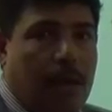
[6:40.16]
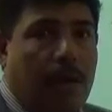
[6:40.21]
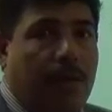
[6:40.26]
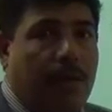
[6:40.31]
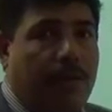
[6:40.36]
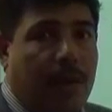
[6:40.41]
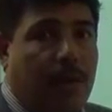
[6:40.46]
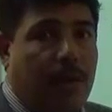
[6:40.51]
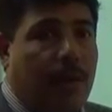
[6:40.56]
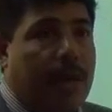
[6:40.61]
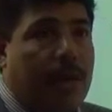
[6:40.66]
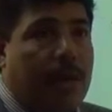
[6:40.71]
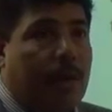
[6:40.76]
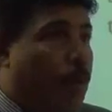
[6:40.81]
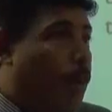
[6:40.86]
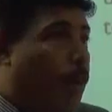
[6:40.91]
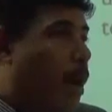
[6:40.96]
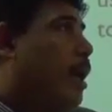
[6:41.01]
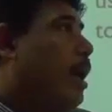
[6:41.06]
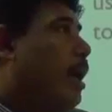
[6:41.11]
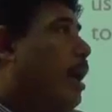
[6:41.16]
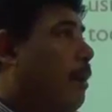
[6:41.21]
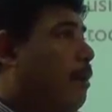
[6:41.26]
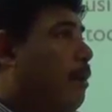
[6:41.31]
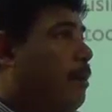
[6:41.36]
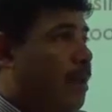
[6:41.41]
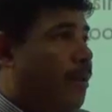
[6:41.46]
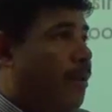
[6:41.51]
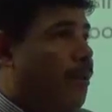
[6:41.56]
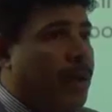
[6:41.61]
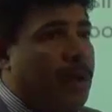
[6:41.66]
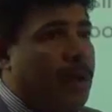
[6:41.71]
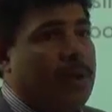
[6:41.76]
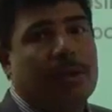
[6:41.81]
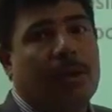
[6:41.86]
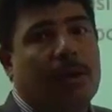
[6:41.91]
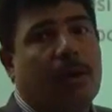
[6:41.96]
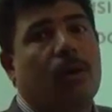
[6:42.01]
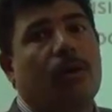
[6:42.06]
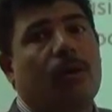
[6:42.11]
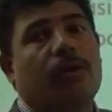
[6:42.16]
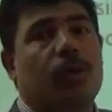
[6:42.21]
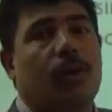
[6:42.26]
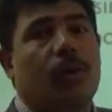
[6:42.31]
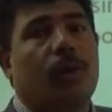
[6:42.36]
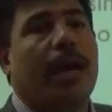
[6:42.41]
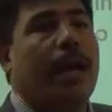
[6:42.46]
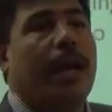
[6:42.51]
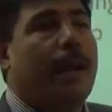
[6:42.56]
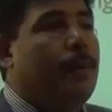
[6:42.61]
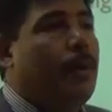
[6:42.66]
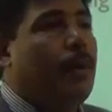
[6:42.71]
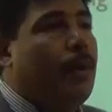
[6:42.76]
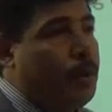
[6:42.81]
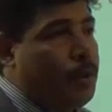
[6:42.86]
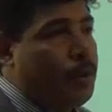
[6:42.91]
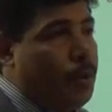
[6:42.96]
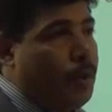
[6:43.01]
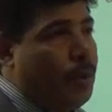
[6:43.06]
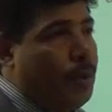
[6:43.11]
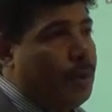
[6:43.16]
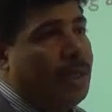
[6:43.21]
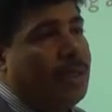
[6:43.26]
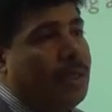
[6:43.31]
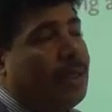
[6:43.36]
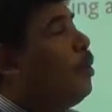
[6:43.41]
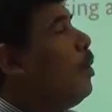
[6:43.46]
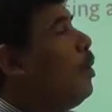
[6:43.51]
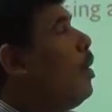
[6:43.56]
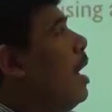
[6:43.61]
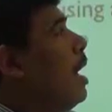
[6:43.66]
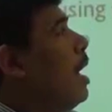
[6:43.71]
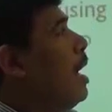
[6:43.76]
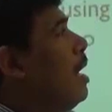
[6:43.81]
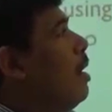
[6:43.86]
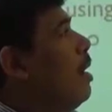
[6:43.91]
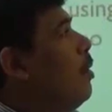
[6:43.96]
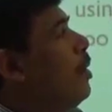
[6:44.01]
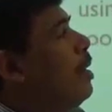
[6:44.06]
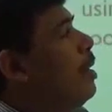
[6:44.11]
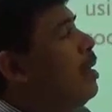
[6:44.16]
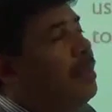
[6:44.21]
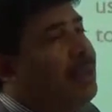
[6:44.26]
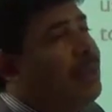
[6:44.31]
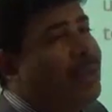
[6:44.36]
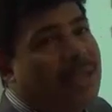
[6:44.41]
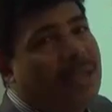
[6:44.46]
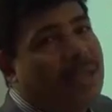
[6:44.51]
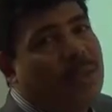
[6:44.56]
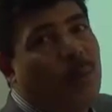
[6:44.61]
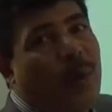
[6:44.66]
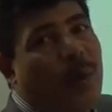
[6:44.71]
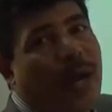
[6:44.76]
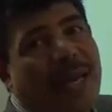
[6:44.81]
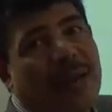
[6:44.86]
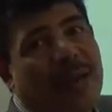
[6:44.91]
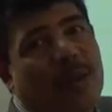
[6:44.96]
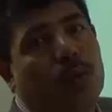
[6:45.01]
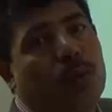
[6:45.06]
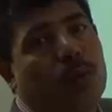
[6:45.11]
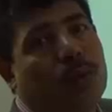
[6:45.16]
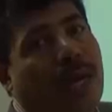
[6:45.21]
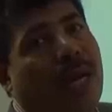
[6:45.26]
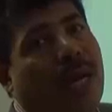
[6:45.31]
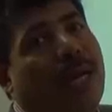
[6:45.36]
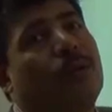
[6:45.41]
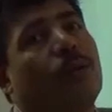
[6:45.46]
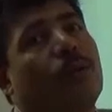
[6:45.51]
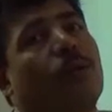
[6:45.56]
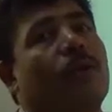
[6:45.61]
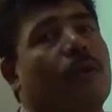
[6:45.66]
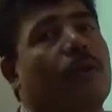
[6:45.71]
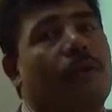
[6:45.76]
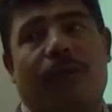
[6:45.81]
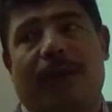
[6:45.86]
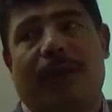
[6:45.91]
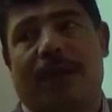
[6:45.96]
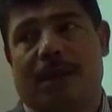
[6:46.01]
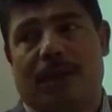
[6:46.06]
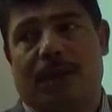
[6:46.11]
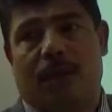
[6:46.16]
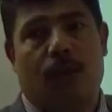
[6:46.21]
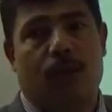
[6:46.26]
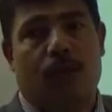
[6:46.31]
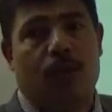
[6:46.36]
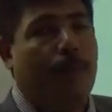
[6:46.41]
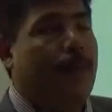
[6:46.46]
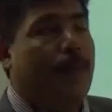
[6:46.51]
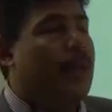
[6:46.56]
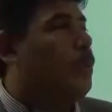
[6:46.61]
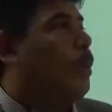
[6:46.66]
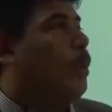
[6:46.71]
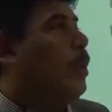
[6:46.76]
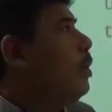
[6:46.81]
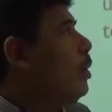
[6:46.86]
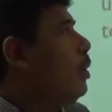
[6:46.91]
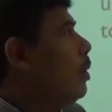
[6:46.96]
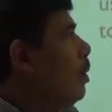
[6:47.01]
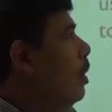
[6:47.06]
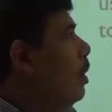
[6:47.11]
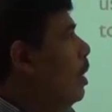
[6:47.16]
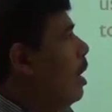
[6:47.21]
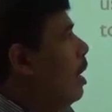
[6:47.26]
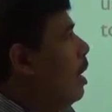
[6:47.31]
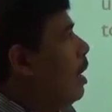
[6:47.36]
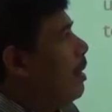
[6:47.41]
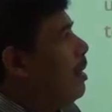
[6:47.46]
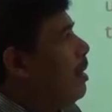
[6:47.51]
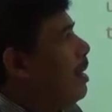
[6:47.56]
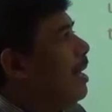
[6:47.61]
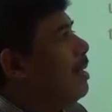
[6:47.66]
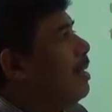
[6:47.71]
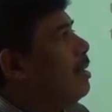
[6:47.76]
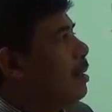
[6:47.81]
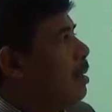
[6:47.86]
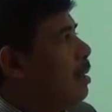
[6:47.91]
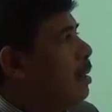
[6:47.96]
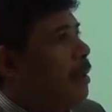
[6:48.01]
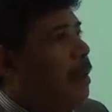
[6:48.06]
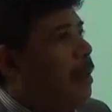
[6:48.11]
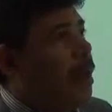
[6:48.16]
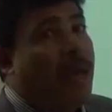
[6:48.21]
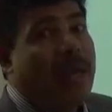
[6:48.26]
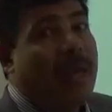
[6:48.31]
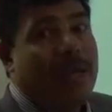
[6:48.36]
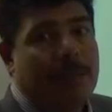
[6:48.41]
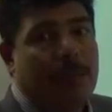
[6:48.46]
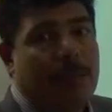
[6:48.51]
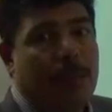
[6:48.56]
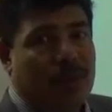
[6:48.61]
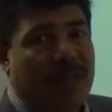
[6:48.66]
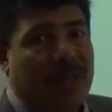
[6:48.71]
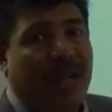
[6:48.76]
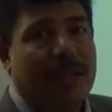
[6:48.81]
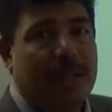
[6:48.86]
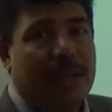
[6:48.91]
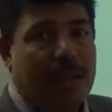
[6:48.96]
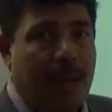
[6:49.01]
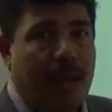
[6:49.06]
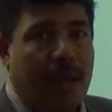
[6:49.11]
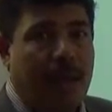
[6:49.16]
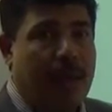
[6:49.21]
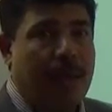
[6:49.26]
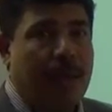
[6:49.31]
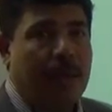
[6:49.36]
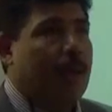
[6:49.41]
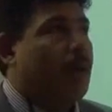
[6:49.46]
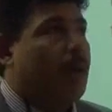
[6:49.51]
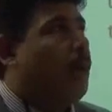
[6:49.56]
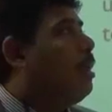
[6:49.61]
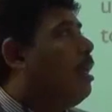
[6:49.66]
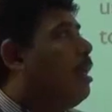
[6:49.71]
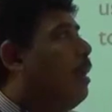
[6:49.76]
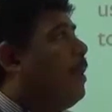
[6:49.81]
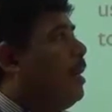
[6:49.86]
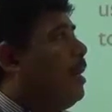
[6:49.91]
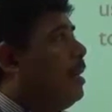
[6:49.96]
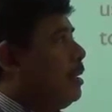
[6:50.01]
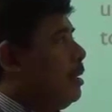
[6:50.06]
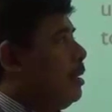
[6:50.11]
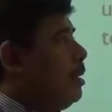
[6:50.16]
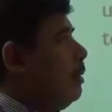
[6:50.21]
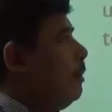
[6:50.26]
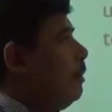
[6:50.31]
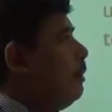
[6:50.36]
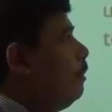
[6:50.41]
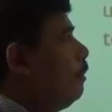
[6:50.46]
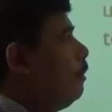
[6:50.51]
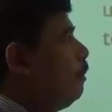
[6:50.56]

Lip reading: everyone. Why I am different? So I am going to use it. So he uses this way to try to convince you, to persuade you that his product is the best.